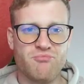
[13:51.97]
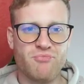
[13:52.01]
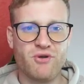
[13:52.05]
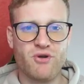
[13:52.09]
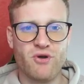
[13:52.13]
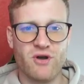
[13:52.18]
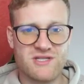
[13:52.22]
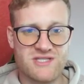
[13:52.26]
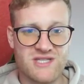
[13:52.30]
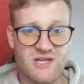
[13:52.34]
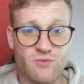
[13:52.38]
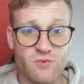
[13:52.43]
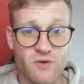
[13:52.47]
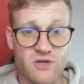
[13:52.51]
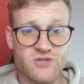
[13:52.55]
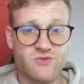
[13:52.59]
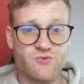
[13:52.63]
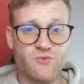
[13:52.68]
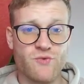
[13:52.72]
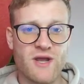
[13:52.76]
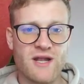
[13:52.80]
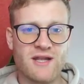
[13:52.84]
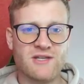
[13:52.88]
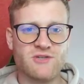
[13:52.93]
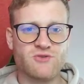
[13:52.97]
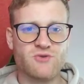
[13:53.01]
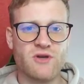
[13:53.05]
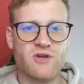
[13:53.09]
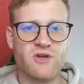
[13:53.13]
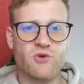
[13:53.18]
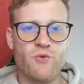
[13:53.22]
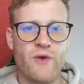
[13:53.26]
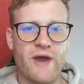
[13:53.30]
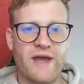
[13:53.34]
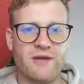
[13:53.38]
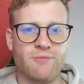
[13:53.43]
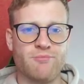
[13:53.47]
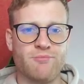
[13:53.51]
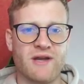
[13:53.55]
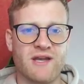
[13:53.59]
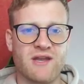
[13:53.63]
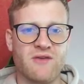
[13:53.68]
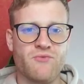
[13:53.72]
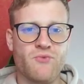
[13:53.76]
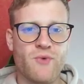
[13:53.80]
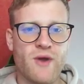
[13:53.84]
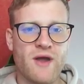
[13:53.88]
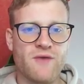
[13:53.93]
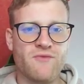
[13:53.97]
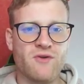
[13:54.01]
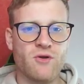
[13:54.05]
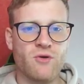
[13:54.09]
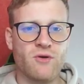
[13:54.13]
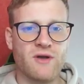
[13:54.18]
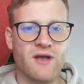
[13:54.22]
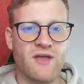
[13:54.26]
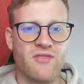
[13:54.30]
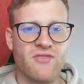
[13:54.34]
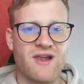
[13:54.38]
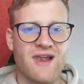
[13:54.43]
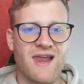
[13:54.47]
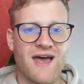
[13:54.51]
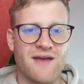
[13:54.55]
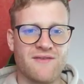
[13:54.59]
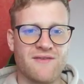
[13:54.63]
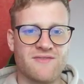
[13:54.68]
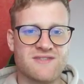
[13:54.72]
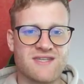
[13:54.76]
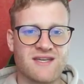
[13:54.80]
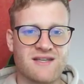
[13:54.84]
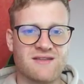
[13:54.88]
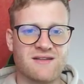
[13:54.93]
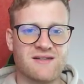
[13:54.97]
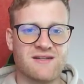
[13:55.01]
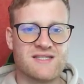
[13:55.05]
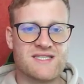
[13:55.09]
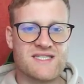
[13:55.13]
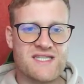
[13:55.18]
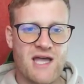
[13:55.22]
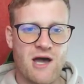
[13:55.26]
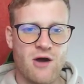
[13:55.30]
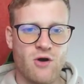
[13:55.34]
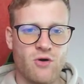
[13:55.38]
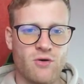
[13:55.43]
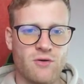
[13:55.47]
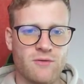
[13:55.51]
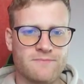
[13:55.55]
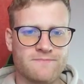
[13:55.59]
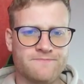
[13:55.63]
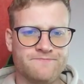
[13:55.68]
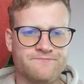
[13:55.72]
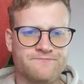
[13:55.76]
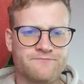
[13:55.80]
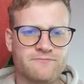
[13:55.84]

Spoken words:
because it was really doing great. But if we have a look at the live signals now,